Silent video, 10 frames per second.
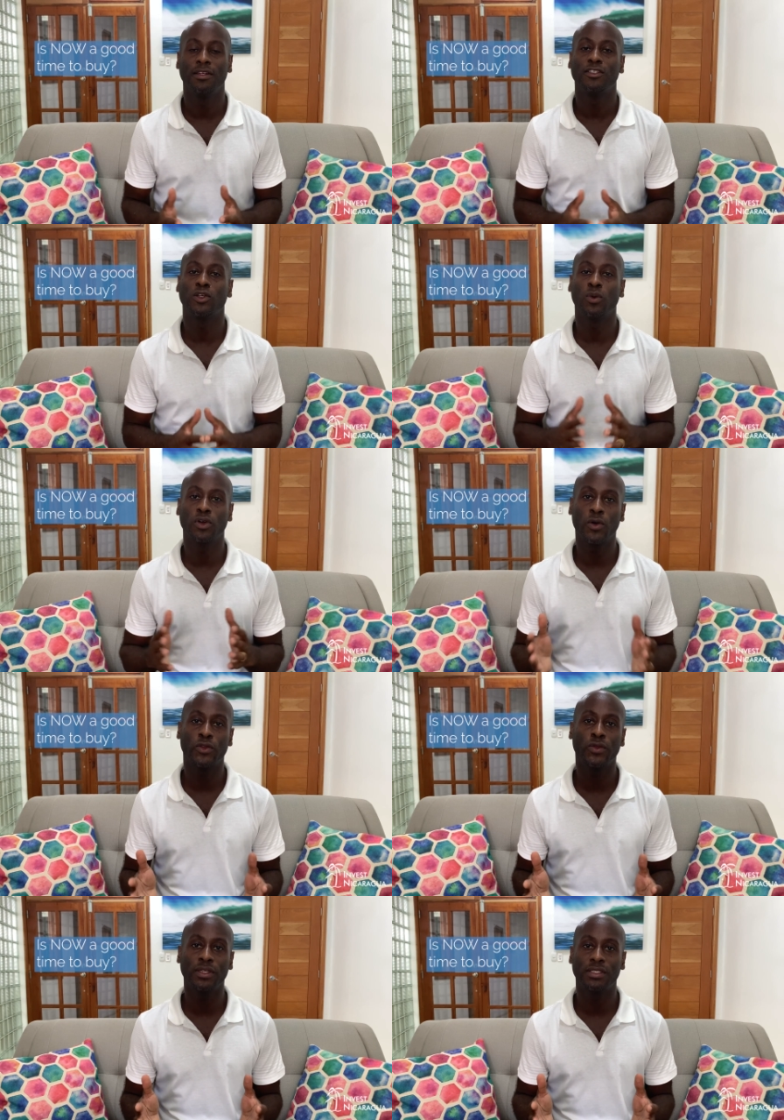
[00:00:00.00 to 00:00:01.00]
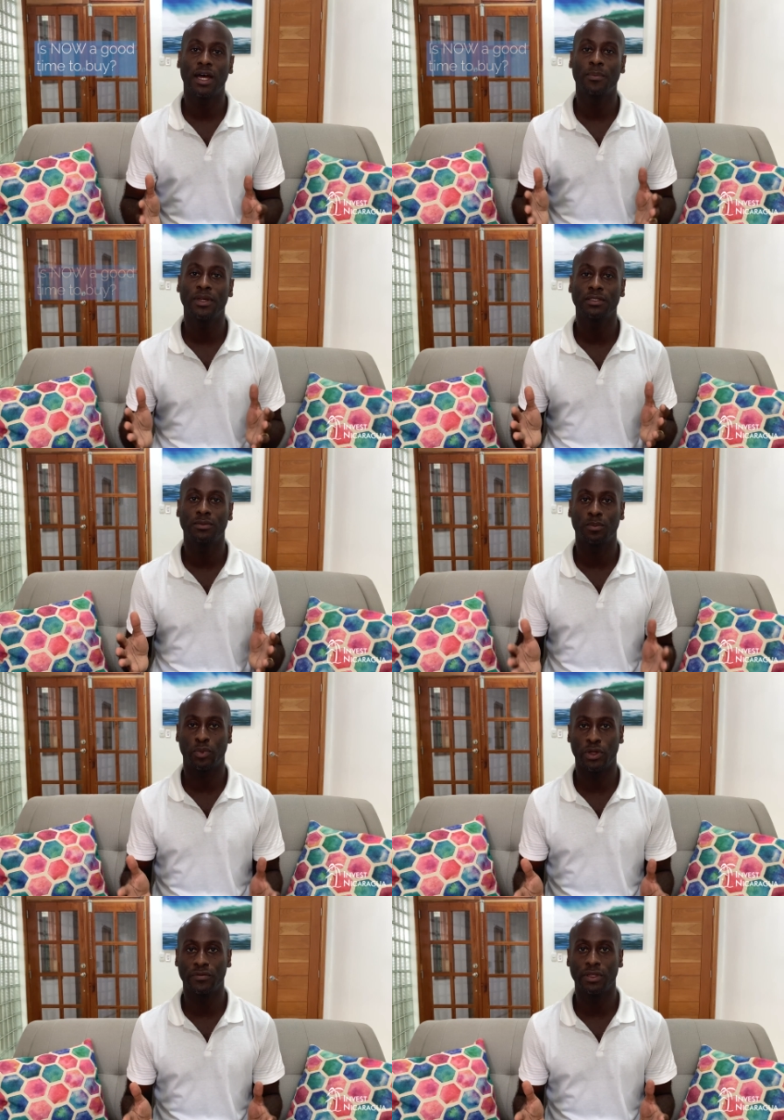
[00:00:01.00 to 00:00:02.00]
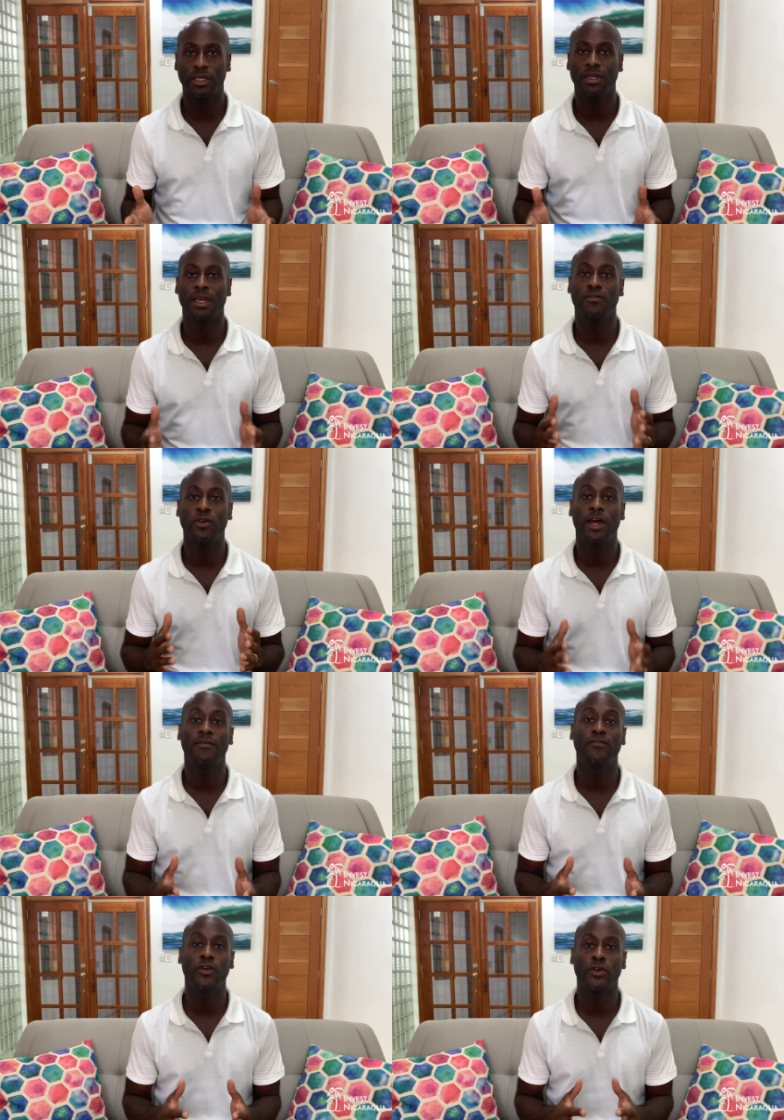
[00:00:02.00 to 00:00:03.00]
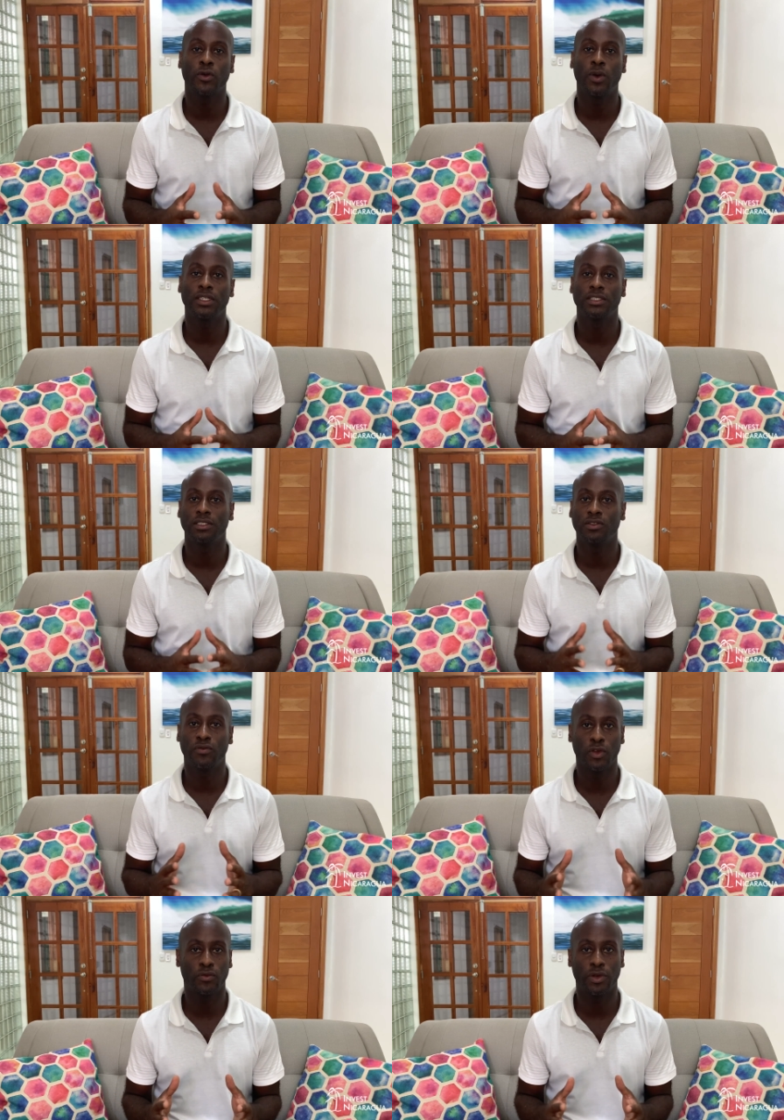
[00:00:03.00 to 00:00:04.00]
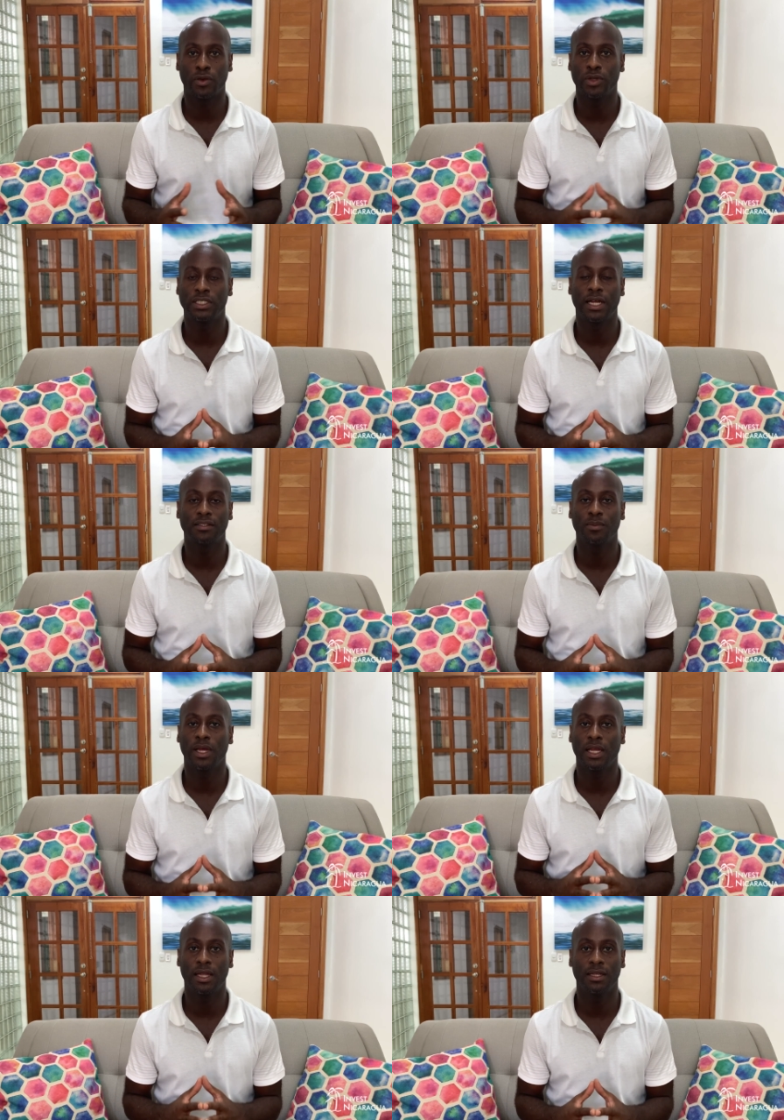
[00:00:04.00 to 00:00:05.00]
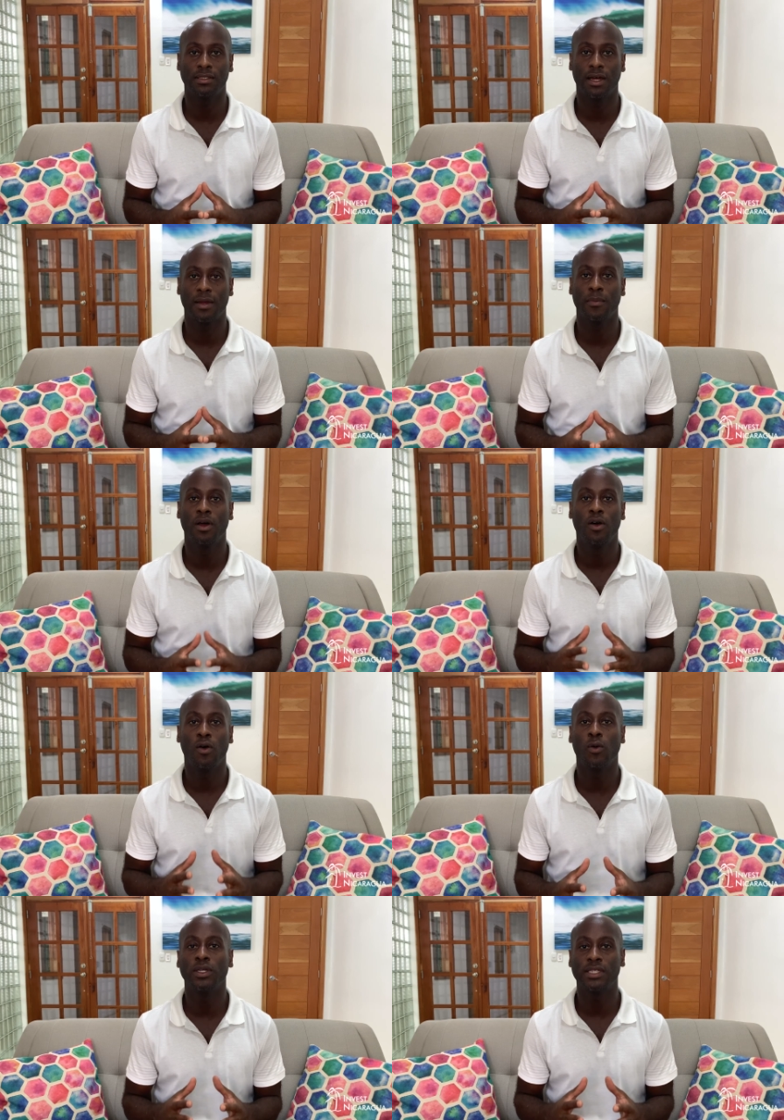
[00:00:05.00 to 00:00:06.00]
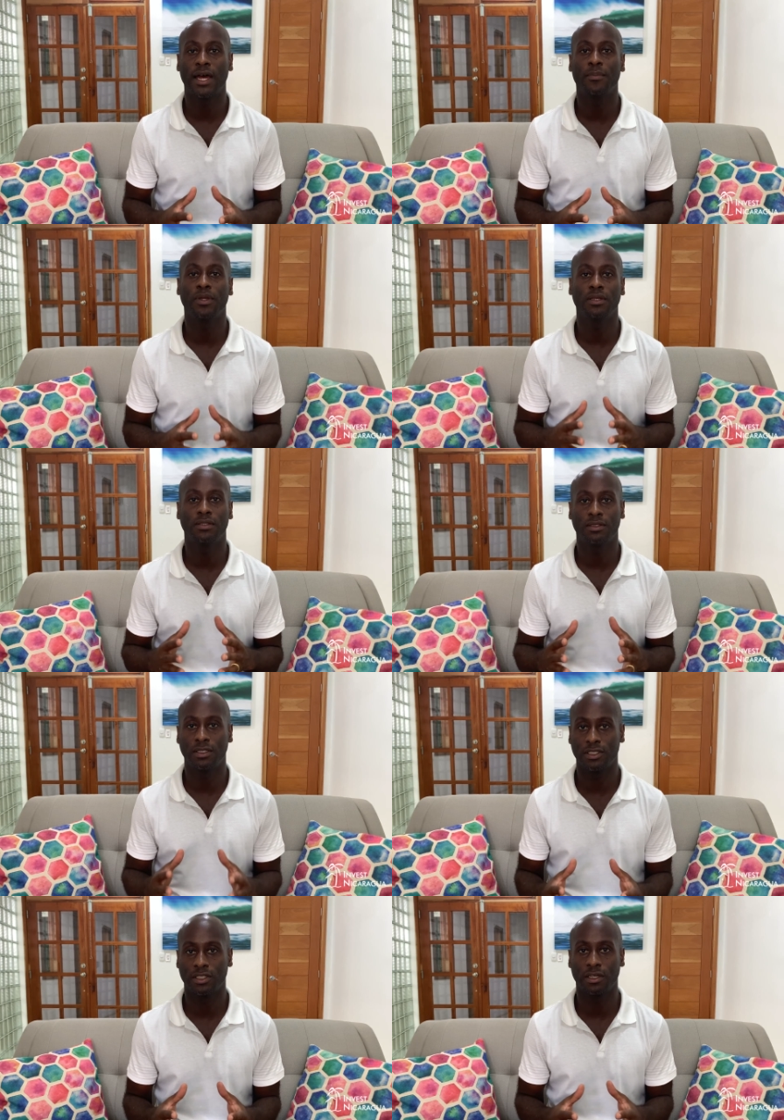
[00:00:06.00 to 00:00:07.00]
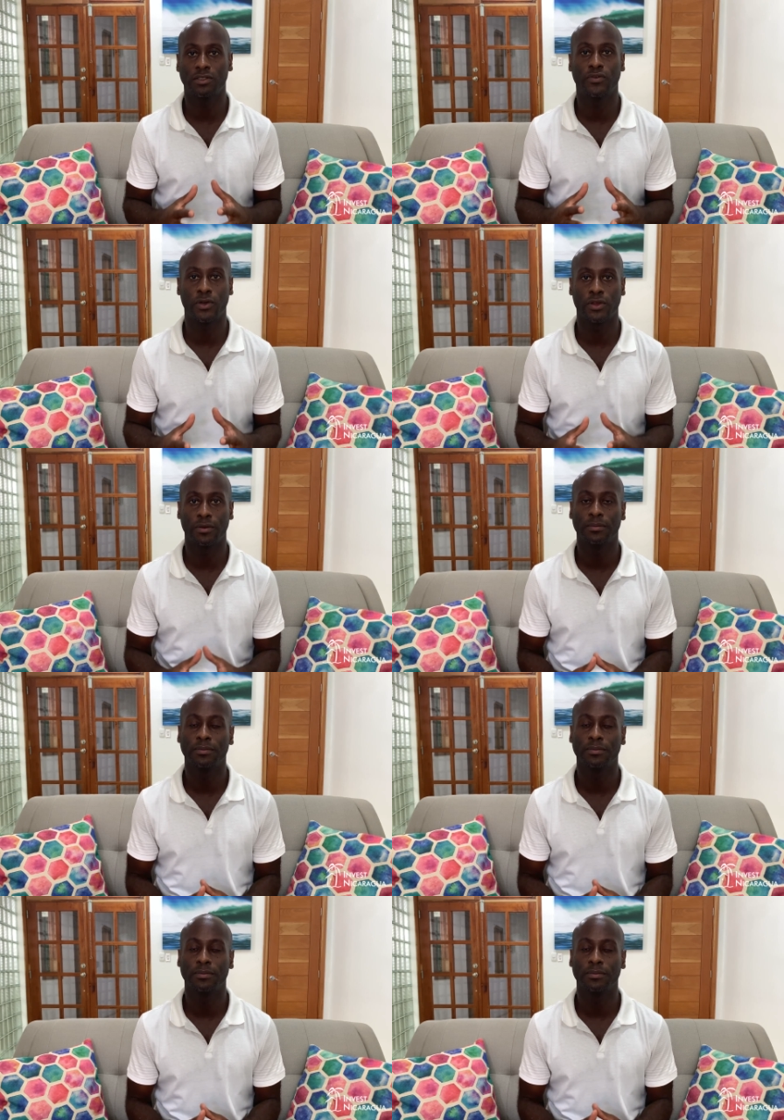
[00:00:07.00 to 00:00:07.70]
So we'll go through these topics briefly. If you have further questions, feel free to reach out to me at any time. Always happy to discuss further.